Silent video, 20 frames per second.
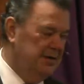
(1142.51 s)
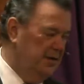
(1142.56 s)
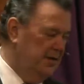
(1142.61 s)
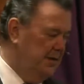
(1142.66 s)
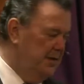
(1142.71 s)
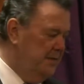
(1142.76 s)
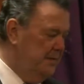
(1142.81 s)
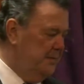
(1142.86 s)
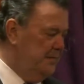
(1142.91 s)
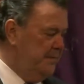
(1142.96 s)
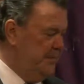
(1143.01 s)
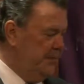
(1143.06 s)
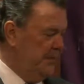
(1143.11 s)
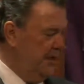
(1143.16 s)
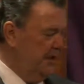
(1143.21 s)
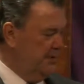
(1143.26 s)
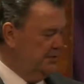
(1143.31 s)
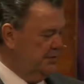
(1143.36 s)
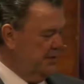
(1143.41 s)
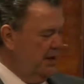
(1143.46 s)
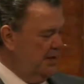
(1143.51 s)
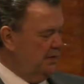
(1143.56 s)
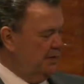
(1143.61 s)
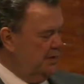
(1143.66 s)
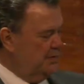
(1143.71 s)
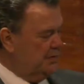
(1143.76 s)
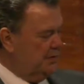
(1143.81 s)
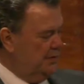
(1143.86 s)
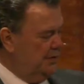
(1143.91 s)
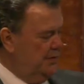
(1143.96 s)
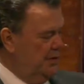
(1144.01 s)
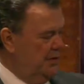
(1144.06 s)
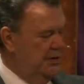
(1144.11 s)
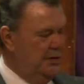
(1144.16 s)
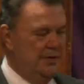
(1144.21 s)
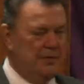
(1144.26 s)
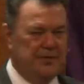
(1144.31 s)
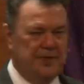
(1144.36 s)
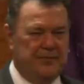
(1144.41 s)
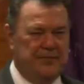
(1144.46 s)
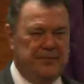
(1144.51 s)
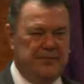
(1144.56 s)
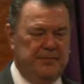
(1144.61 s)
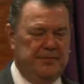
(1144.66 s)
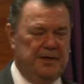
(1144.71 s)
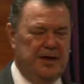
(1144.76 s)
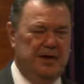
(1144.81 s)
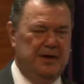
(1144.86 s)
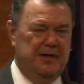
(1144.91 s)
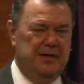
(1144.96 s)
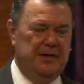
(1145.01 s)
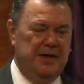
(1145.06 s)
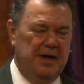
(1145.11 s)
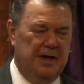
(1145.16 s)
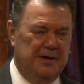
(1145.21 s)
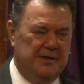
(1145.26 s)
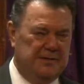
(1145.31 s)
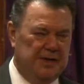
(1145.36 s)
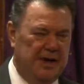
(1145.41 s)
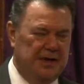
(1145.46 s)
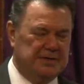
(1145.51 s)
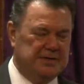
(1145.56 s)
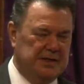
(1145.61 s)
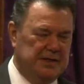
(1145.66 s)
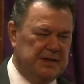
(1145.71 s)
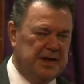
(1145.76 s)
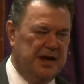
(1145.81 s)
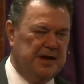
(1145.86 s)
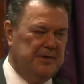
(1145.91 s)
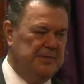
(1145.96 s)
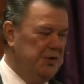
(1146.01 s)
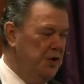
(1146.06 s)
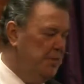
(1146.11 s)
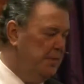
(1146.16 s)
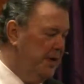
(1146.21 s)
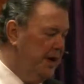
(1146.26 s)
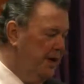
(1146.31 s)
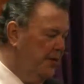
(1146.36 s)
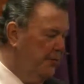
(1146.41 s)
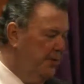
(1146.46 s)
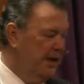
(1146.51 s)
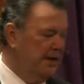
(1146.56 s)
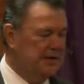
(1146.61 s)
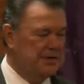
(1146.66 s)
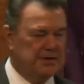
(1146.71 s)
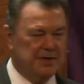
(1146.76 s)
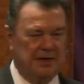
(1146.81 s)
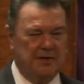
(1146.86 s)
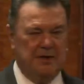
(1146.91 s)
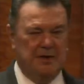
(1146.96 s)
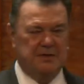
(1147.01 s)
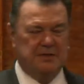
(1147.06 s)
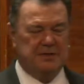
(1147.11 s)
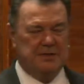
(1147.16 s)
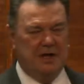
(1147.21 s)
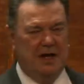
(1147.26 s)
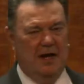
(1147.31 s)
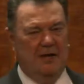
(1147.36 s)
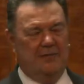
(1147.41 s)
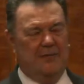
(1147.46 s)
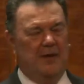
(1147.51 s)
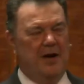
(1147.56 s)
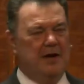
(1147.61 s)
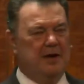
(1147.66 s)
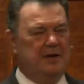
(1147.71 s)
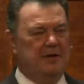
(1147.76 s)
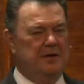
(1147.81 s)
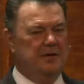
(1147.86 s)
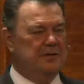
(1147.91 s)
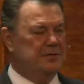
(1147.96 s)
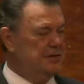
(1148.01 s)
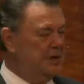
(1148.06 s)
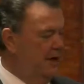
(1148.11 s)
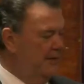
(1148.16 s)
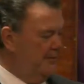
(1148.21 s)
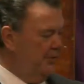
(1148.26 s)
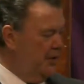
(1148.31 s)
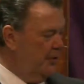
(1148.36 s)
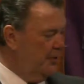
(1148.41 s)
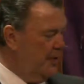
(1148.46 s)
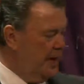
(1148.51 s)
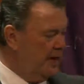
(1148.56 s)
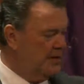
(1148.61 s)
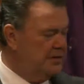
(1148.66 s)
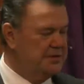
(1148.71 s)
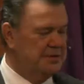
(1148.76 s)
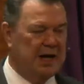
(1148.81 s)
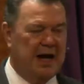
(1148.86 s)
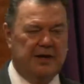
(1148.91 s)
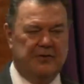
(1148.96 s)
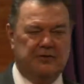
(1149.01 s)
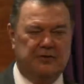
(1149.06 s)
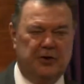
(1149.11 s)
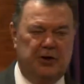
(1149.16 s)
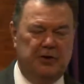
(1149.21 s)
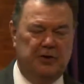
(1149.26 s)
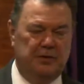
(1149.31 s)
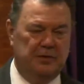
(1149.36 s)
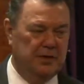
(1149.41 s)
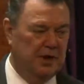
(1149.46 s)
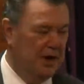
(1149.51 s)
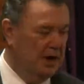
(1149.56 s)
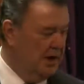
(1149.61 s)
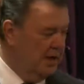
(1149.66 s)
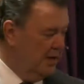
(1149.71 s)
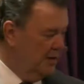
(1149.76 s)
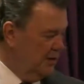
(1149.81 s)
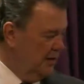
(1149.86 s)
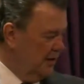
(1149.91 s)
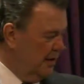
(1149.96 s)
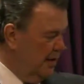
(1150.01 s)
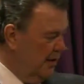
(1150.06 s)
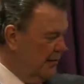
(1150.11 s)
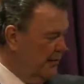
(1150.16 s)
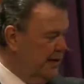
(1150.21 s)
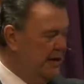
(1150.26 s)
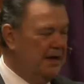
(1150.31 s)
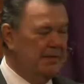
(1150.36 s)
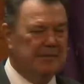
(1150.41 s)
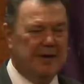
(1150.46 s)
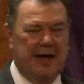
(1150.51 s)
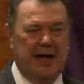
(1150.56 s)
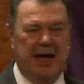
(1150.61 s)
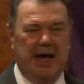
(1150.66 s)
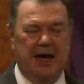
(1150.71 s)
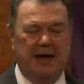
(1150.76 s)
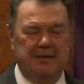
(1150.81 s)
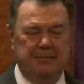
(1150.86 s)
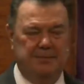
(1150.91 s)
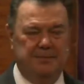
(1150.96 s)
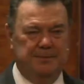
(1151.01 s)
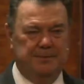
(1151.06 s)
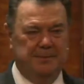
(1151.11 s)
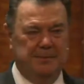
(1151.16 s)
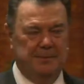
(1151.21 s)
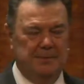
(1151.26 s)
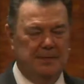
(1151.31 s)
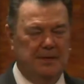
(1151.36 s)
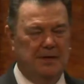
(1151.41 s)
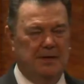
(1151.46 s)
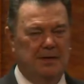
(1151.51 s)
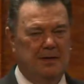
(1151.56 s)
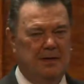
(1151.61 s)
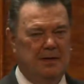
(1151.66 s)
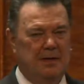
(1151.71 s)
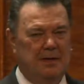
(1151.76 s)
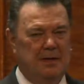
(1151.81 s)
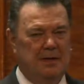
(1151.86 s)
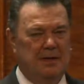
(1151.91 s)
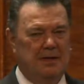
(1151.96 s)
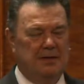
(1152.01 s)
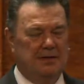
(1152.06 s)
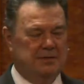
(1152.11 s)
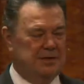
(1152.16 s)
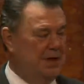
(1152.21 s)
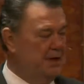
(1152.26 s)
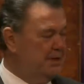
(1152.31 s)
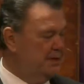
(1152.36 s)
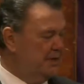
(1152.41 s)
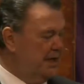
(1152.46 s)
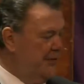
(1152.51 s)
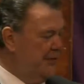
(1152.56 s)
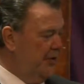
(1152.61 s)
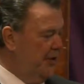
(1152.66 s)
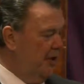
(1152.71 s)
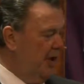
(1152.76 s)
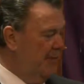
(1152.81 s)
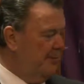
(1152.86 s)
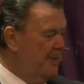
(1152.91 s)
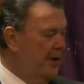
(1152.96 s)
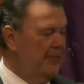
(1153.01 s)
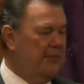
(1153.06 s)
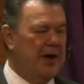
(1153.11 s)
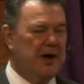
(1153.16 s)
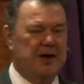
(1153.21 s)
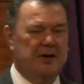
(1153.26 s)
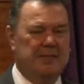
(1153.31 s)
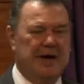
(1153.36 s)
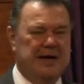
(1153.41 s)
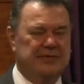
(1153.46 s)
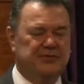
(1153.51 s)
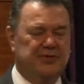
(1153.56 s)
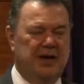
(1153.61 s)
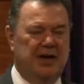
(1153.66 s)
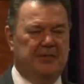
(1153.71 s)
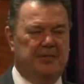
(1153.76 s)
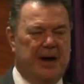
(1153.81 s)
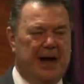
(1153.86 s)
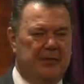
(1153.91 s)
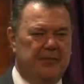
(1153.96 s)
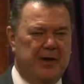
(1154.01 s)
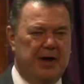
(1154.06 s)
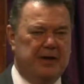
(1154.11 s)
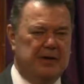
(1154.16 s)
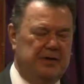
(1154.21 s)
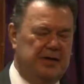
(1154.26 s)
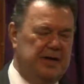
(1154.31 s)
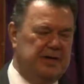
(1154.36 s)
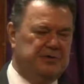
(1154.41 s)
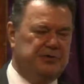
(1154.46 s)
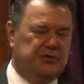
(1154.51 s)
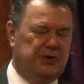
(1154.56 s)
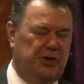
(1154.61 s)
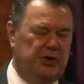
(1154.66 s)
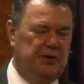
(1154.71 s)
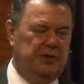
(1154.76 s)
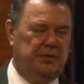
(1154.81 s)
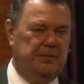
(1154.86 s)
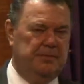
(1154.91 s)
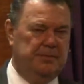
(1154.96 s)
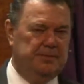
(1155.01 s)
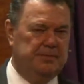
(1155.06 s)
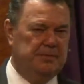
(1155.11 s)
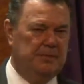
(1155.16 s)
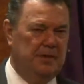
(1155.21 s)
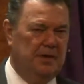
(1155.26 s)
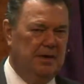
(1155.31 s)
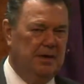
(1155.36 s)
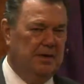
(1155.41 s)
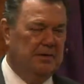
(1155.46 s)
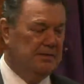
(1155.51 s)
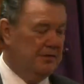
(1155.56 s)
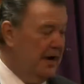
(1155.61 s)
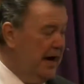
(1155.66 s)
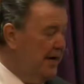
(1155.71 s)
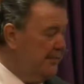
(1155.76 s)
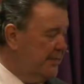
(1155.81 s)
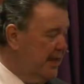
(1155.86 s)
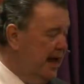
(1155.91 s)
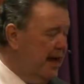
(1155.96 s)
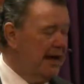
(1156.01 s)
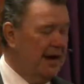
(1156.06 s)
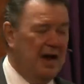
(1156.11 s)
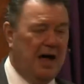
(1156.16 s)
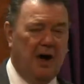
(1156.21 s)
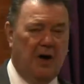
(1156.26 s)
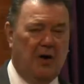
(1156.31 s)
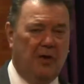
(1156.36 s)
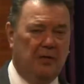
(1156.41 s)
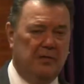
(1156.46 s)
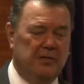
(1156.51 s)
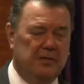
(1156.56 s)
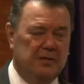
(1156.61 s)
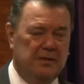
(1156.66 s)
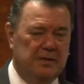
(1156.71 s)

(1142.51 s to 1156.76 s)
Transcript: You, Jesus, you, the, the Pharisees, and you bear witness to yourself, record of yourself, your record's not true. You're only a man. Jesus said, Though I bear record of myself, my record is true, for I'm not alone